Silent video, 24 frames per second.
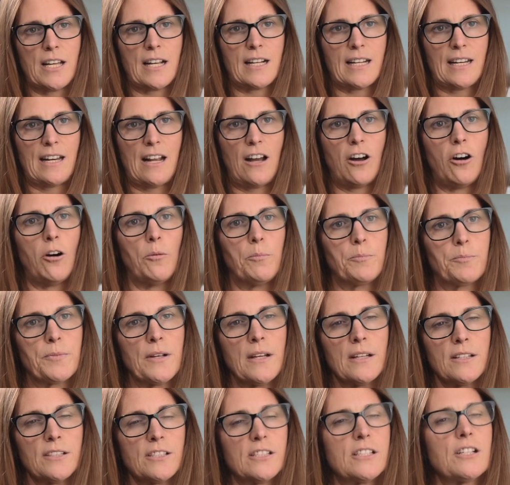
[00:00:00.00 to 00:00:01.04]
that can help
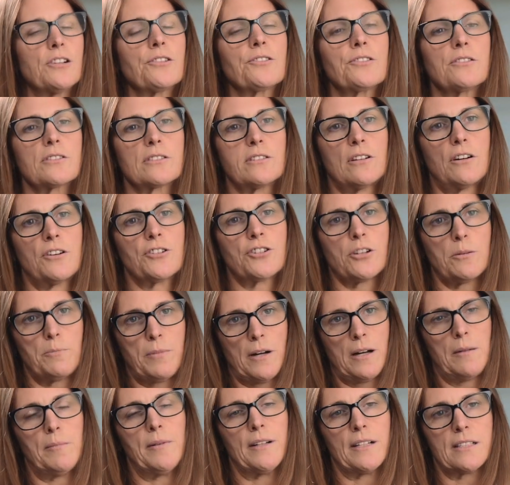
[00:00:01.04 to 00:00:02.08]
steer those larger
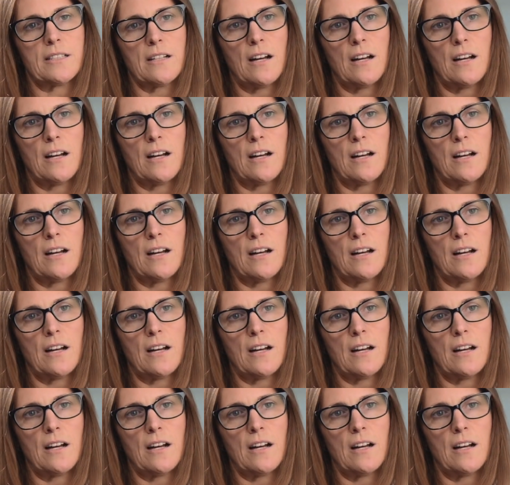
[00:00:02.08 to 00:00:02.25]
public